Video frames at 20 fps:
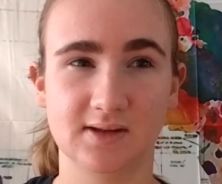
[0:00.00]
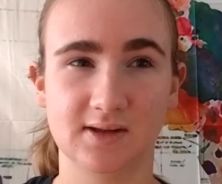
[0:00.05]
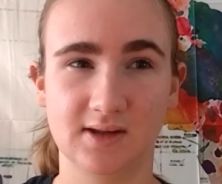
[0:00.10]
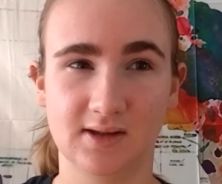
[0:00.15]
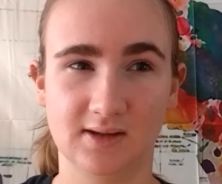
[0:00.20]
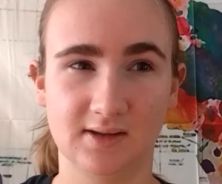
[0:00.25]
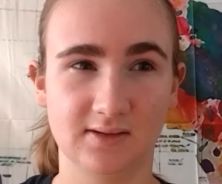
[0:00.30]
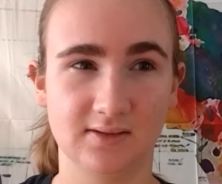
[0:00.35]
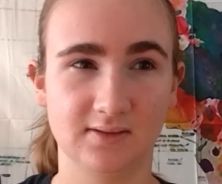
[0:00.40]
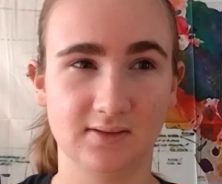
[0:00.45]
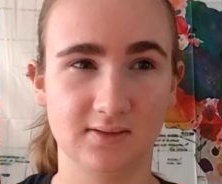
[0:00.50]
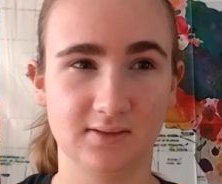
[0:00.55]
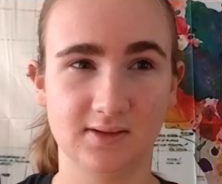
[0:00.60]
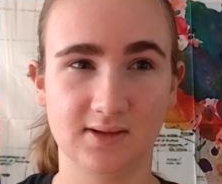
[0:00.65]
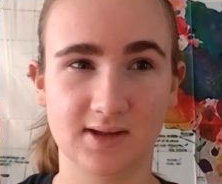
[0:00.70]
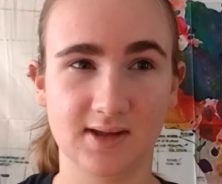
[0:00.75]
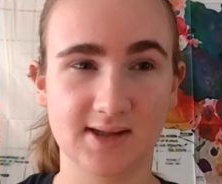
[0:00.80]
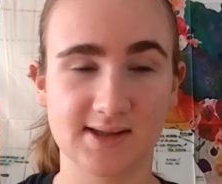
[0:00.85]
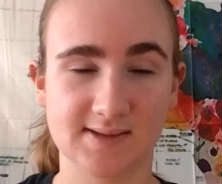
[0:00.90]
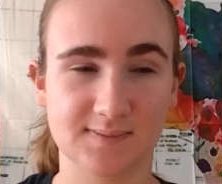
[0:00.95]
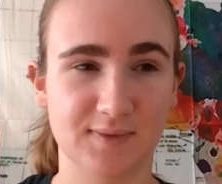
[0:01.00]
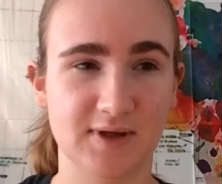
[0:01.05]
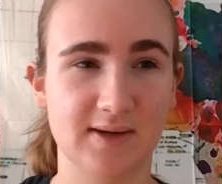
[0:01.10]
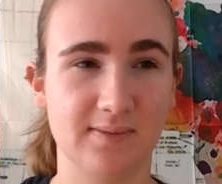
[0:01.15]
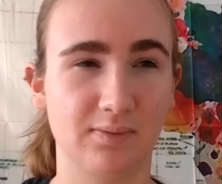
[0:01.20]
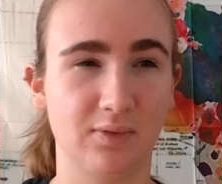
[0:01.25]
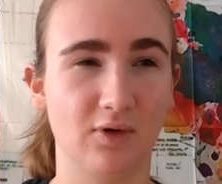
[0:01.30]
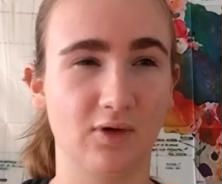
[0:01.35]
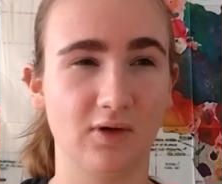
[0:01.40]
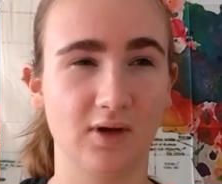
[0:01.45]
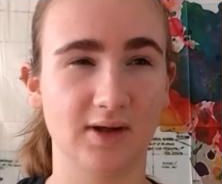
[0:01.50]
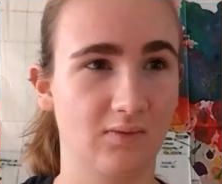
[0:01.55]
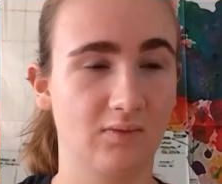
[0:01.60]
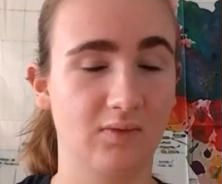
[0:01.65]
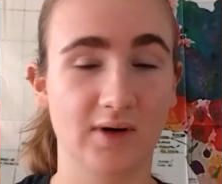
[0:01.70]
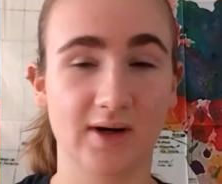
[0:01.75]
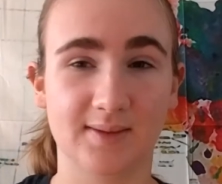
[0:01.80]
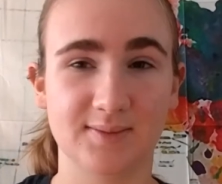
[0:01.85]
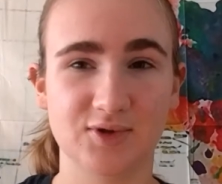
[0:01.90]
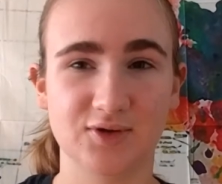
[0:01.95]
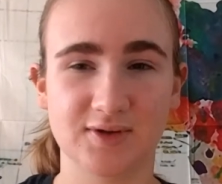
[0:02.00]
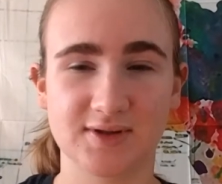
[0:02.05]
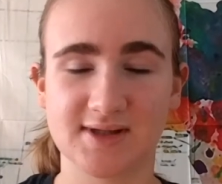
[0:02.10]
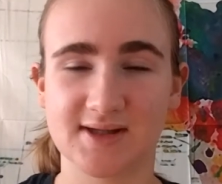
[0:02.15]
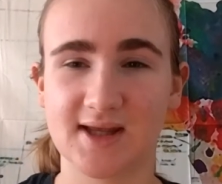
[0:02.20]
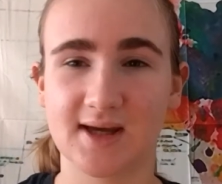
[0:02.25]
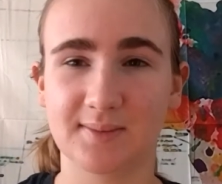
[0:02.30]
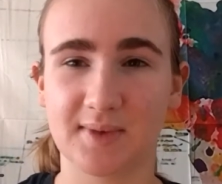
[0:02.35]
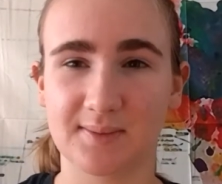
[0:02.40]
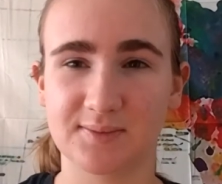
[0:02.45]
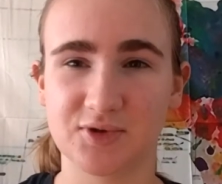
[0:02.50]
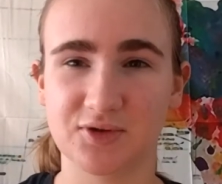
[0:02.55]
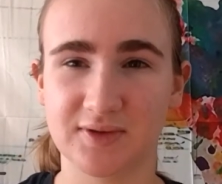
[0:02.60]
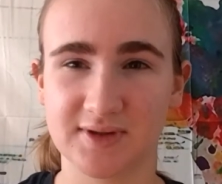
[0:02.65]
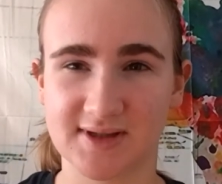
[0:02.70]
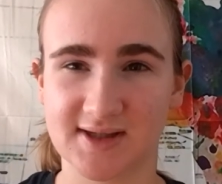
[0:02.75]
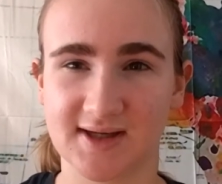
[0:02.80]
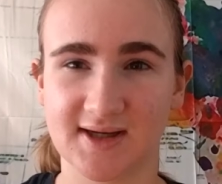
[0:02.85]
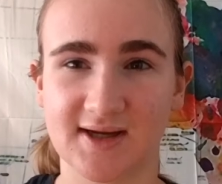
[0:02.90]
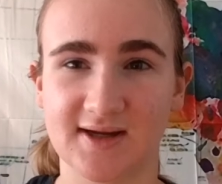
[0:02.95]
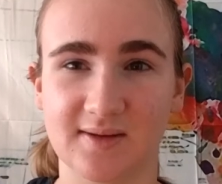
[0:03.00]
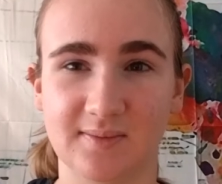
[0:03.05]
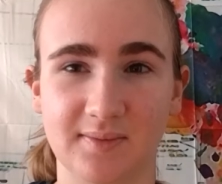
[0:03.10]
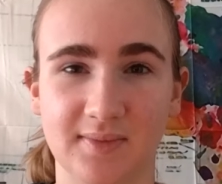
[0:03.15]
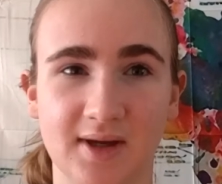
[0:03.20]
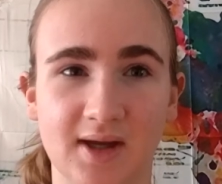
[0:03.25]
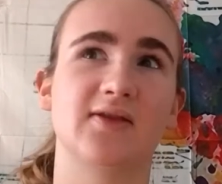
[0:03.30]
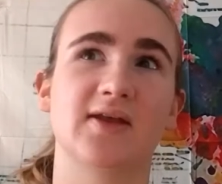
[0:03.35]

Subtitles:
in these people, and what I'm doing to them, I'm doing to him.